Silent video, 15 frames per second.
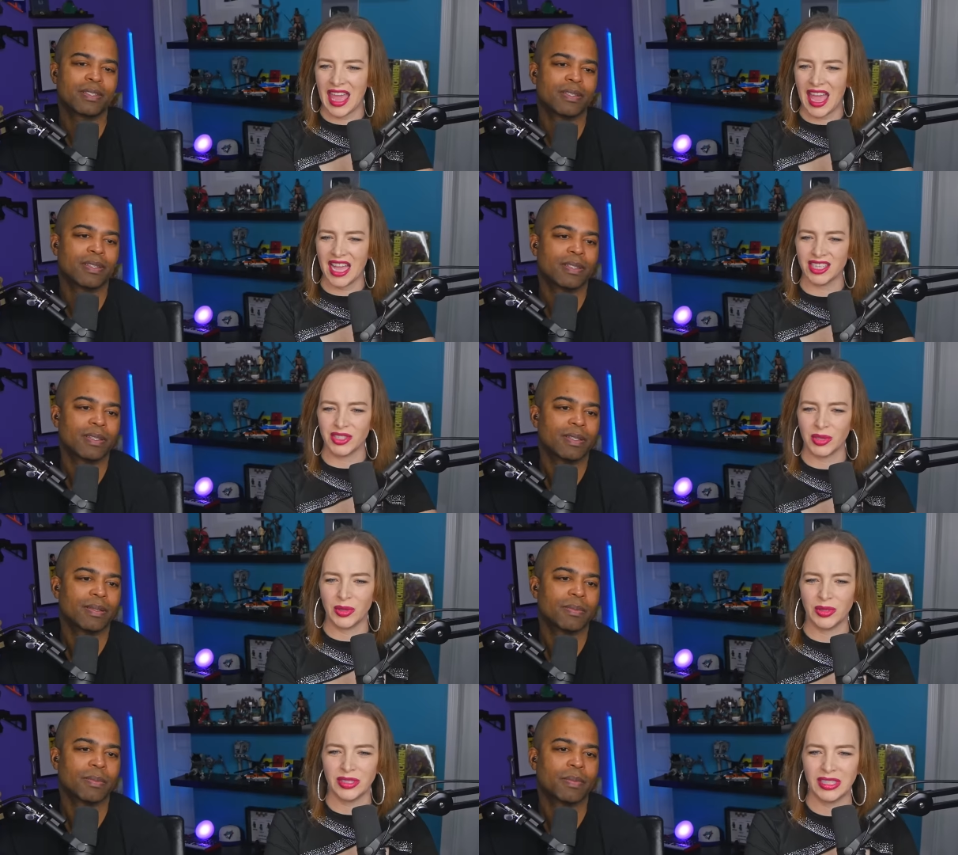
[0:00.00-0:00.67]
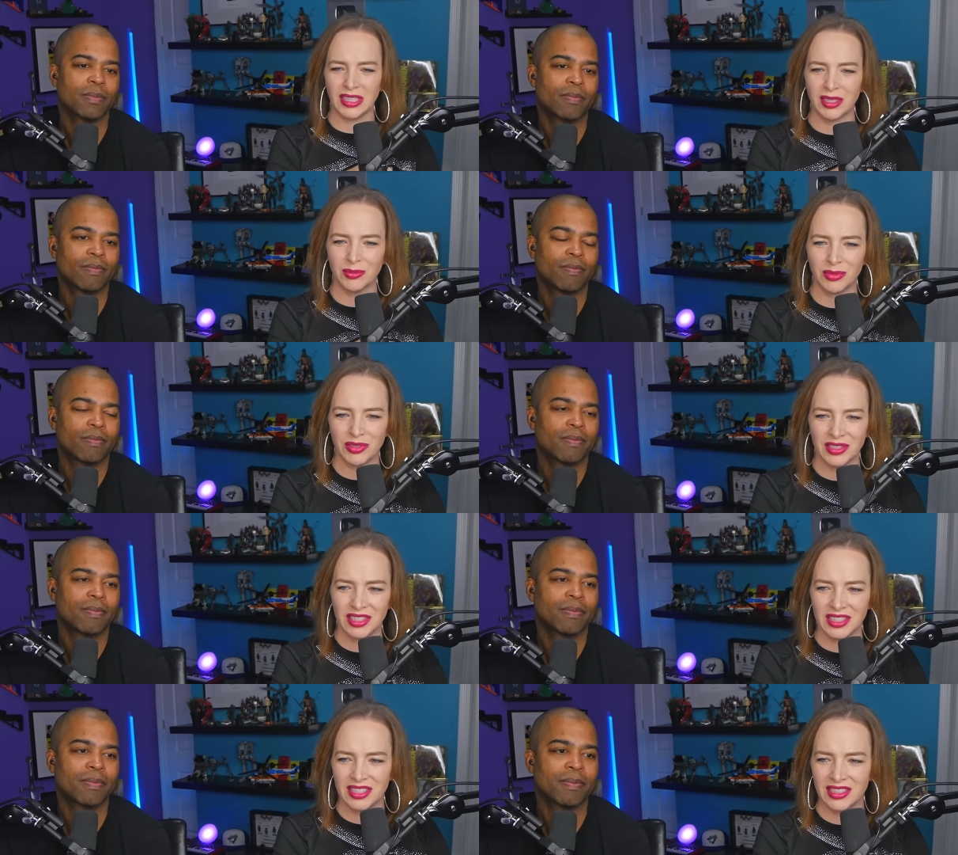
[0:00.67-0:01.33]
Speaker 1: cash only on the
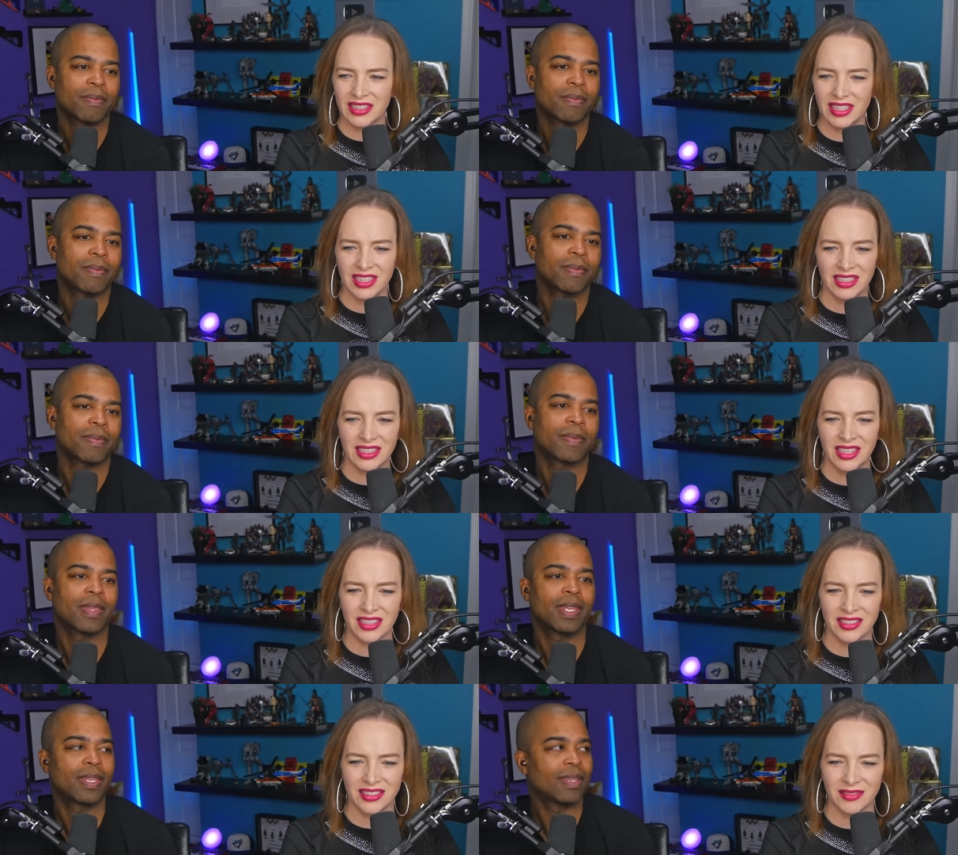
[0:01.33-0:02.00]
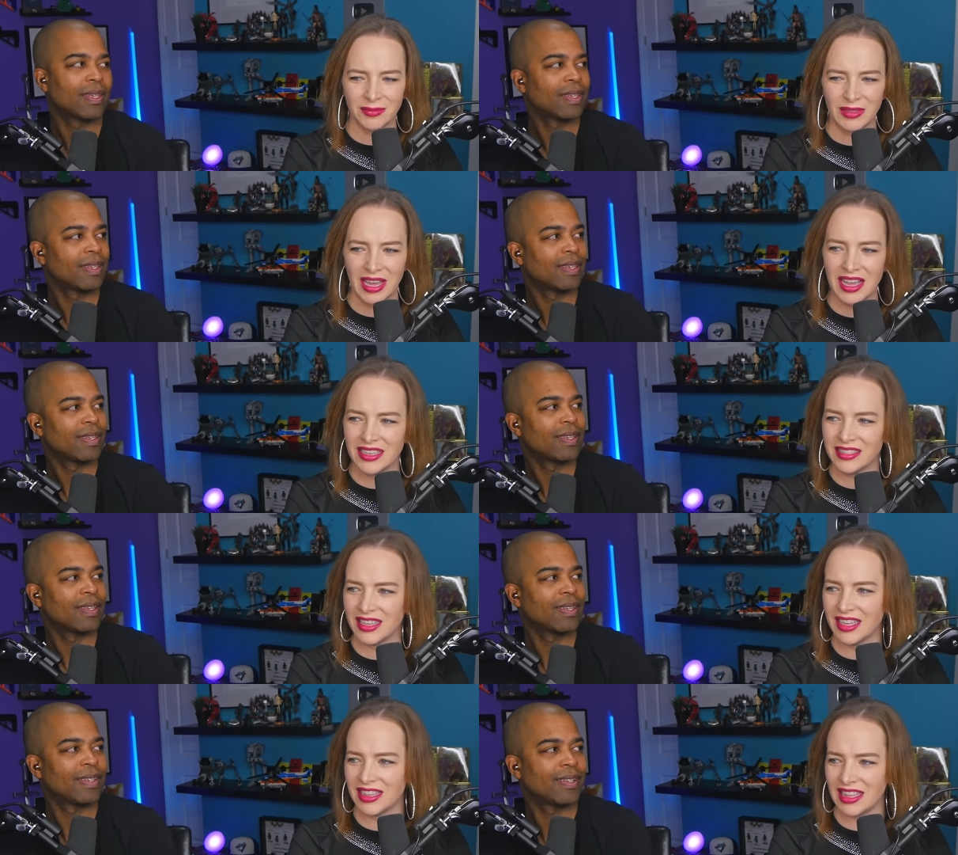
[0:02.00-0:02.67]
board. It's
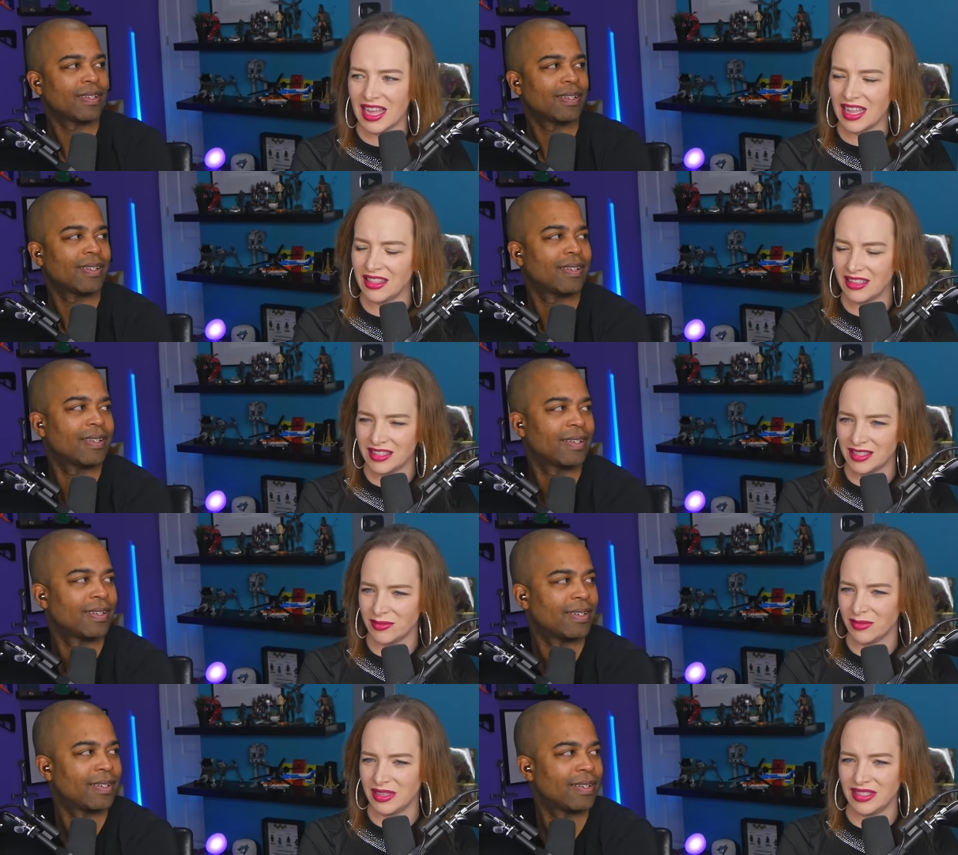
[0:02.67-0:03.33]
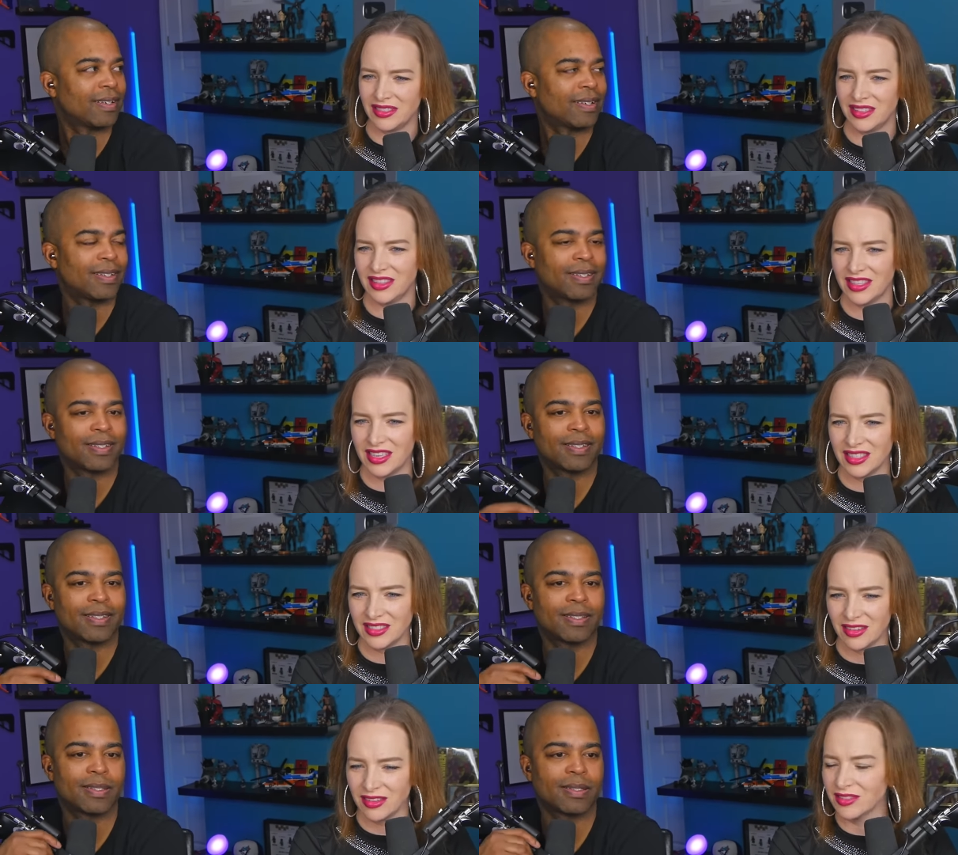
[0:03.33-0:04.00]
guys like that. It's the
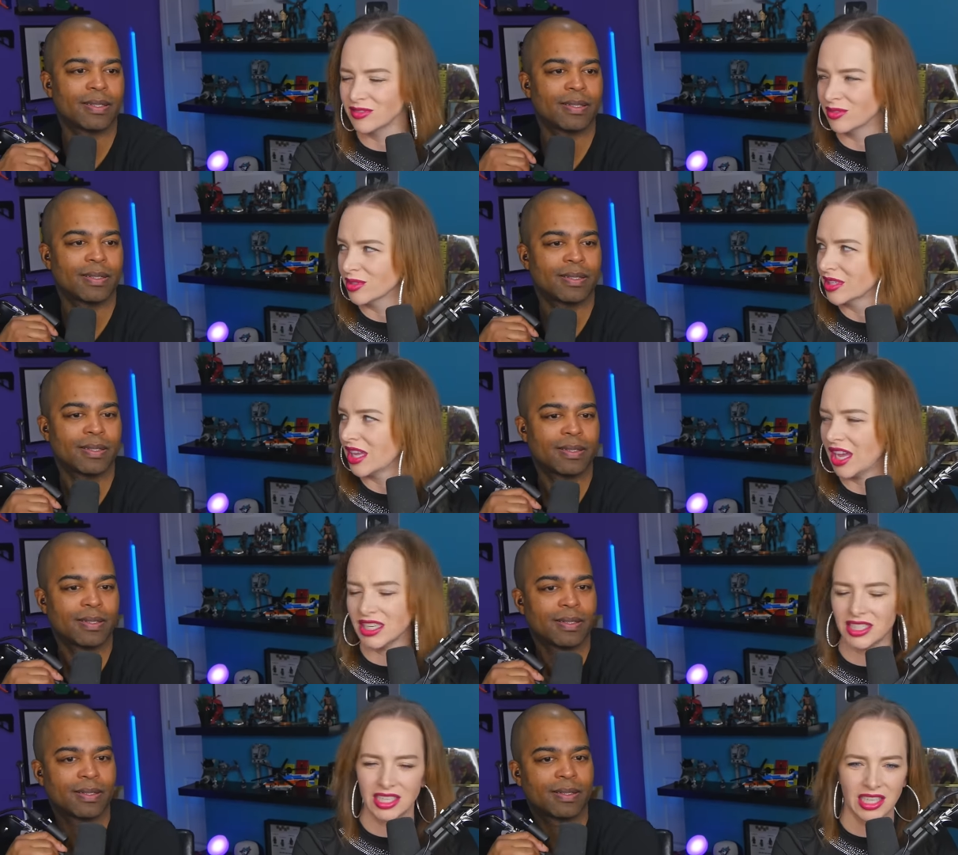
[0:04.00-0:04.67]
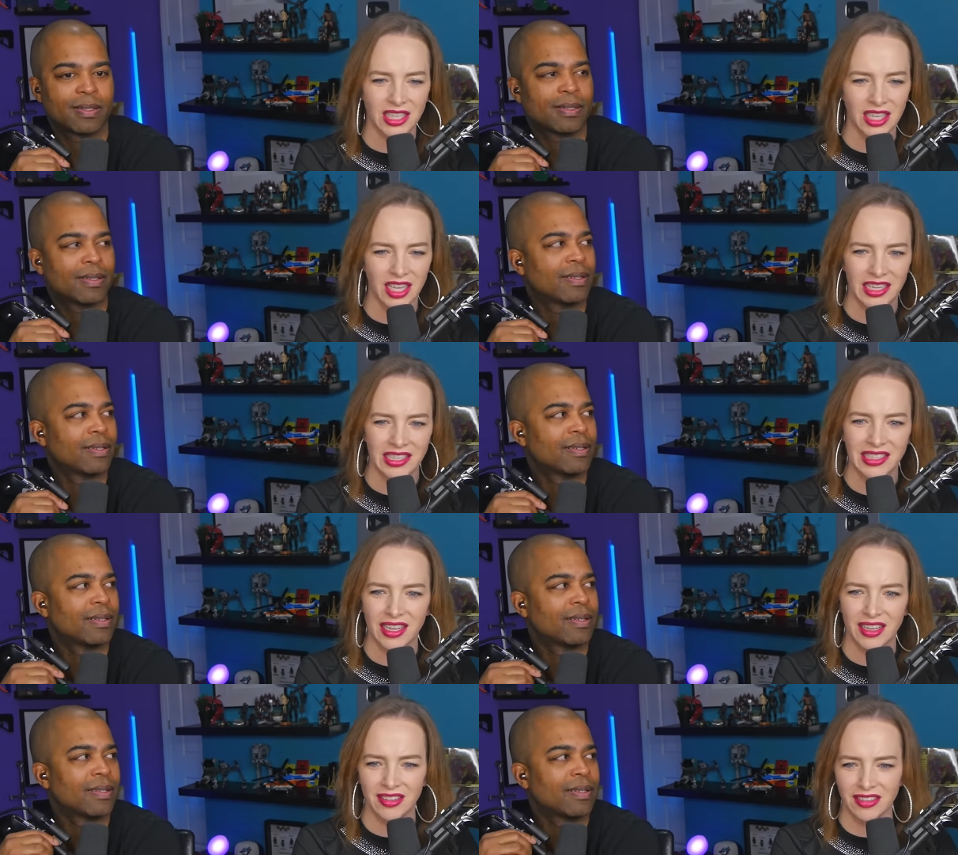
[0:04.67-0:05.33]
reason that it's all school cash
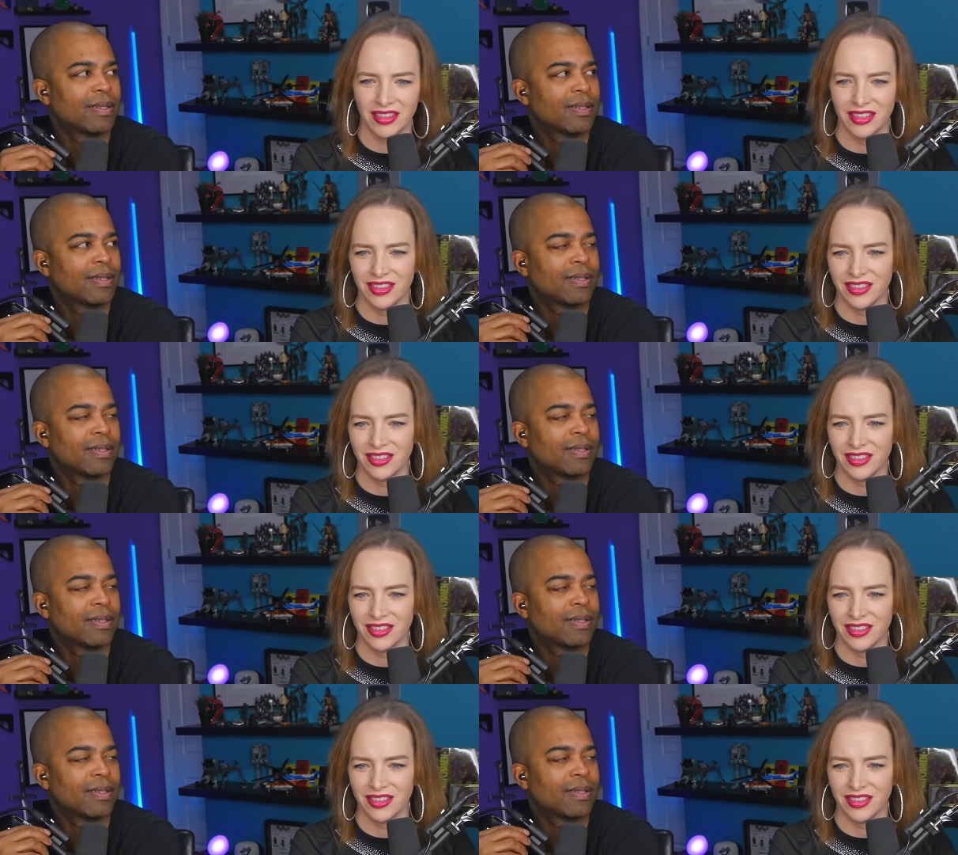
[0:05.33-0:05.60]
online now.